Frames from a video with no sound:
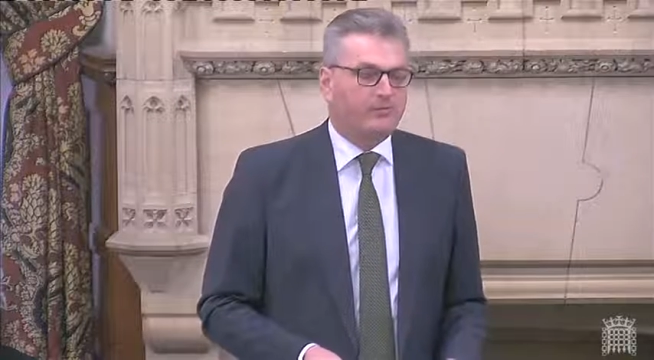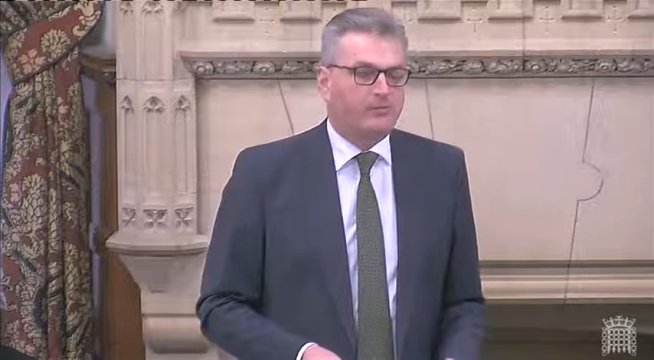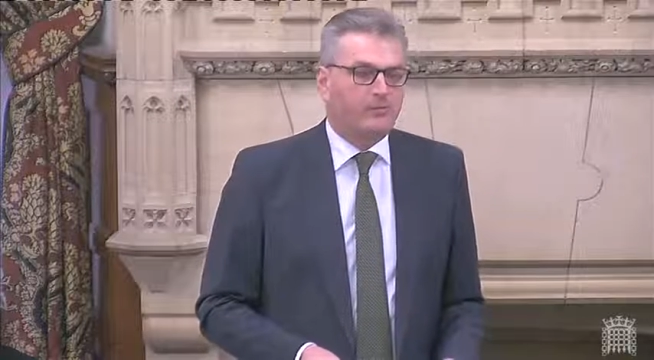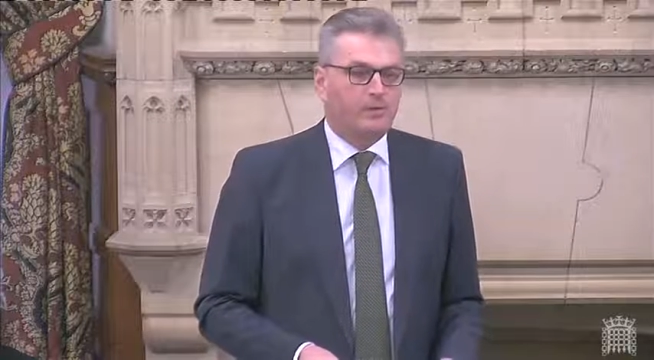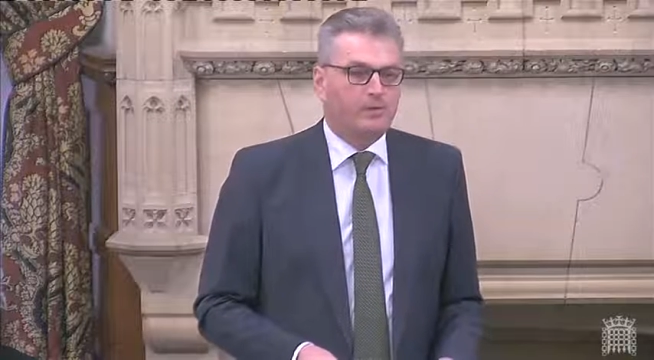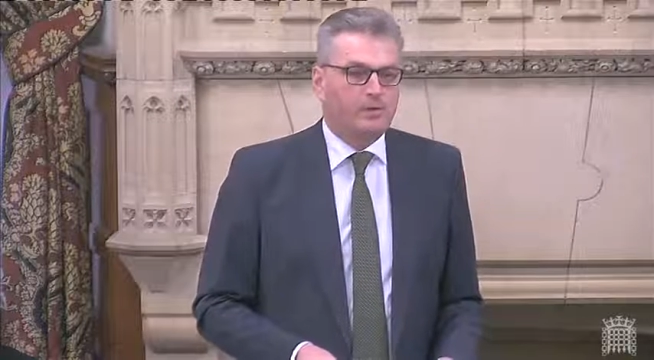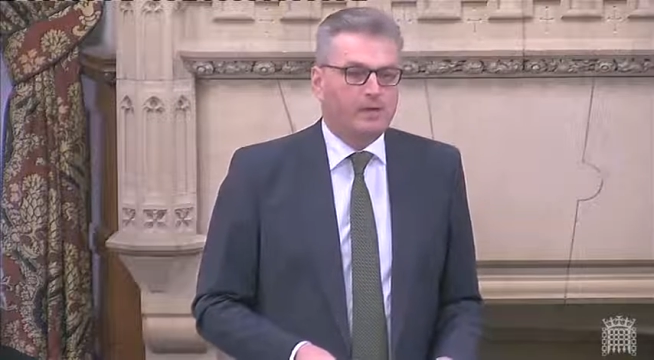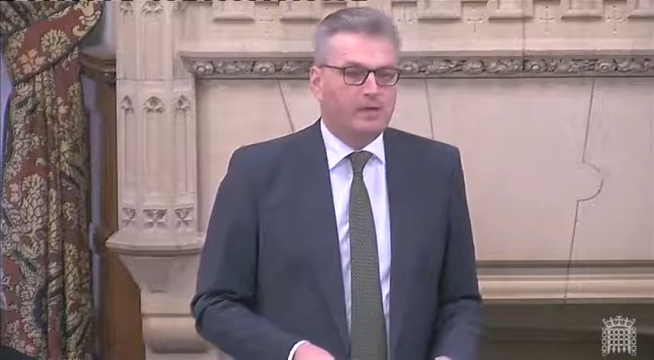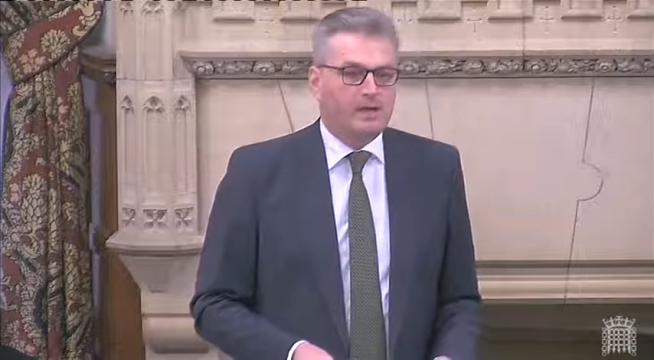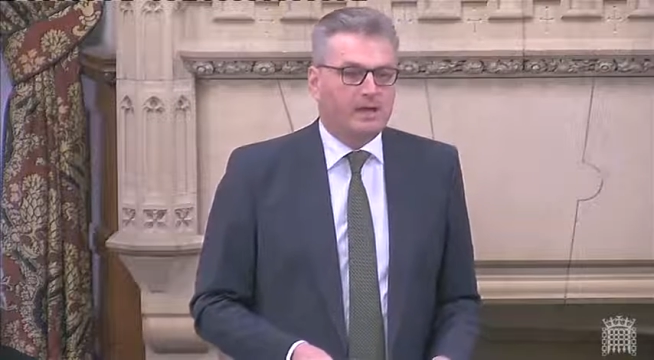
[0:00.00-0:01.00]
through
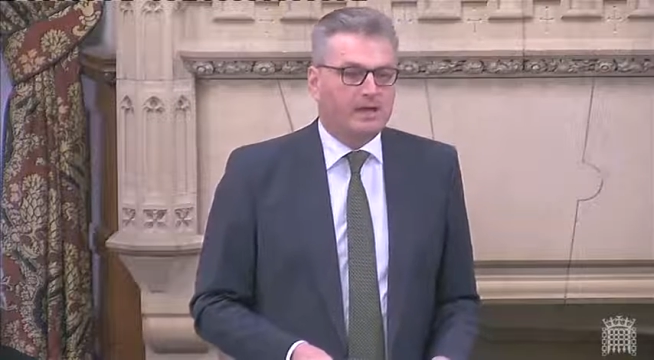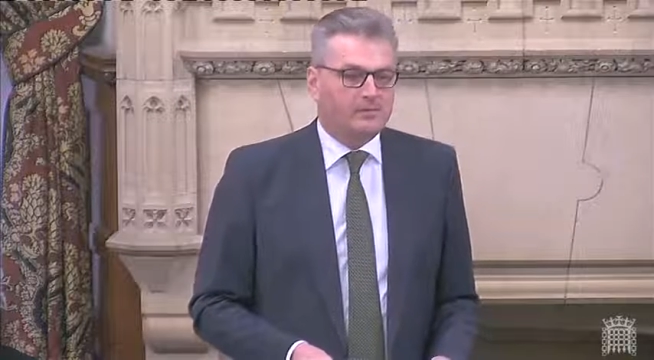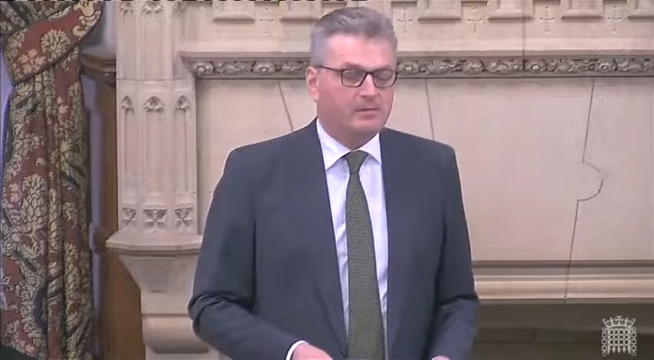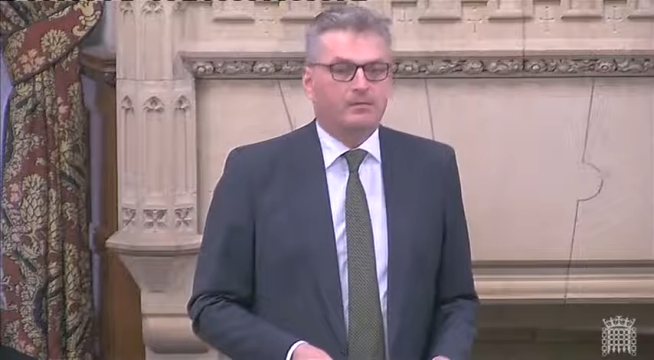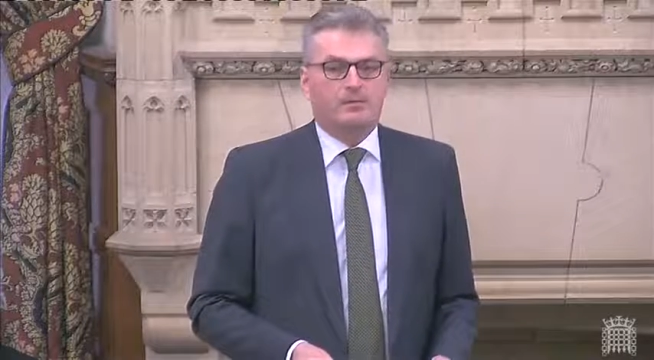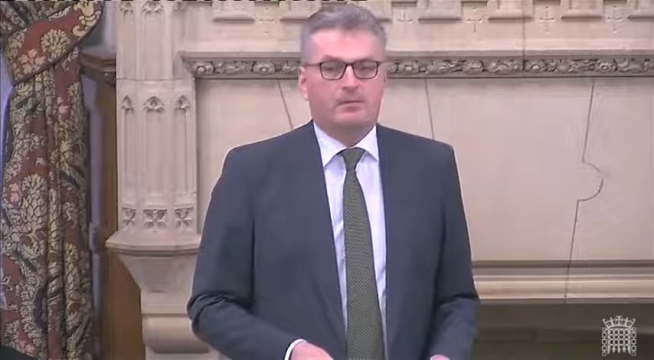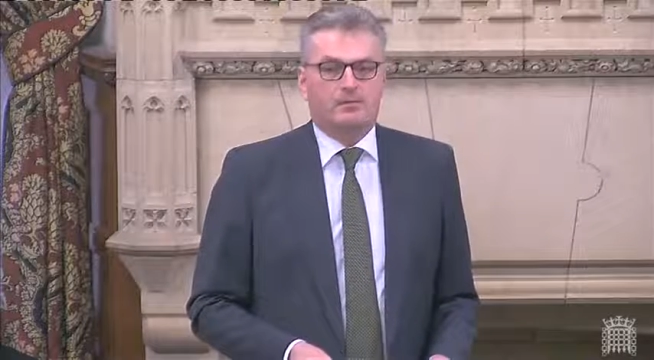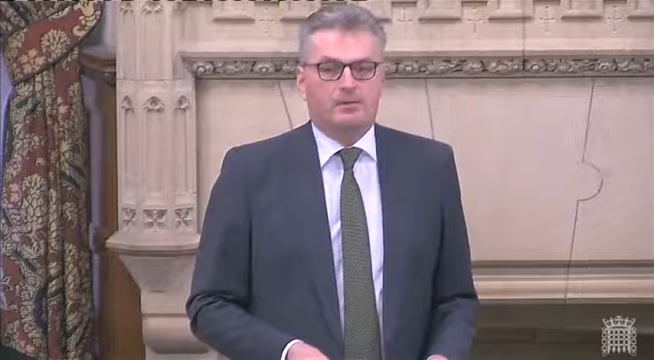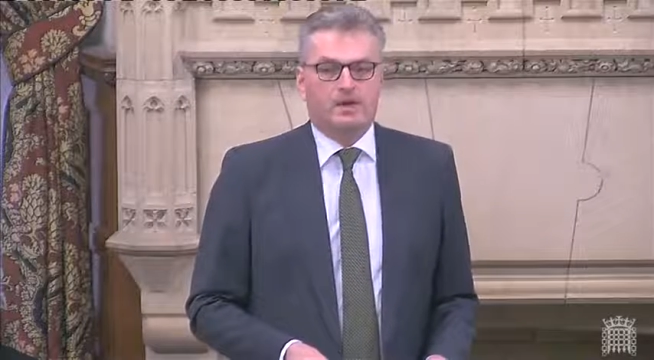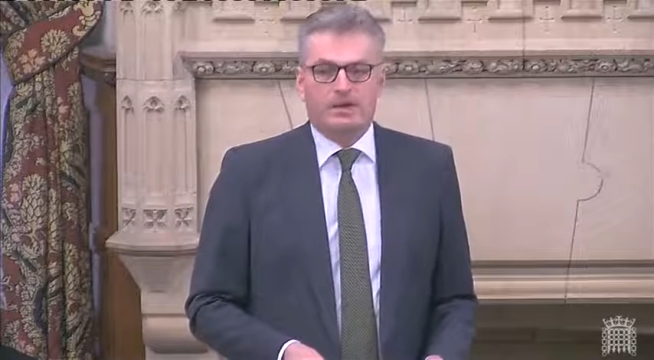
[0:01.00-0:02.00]
in
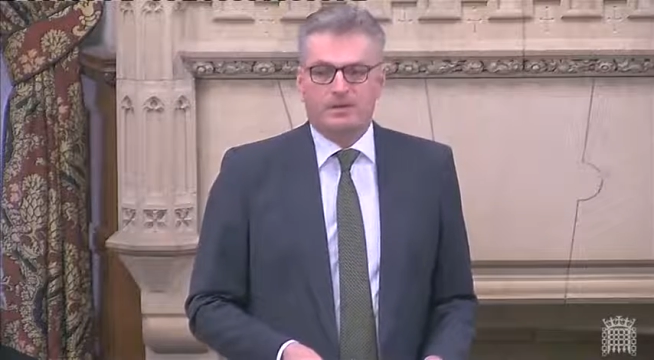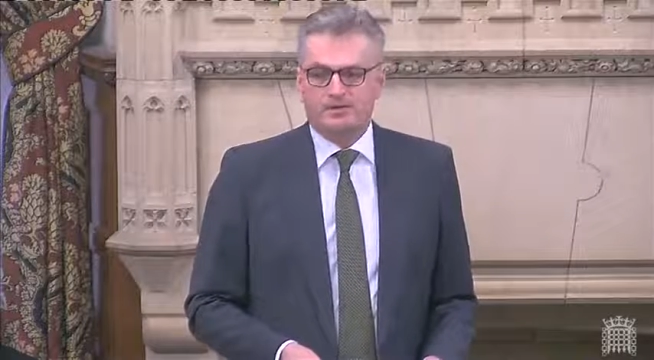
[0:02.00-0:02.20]
the early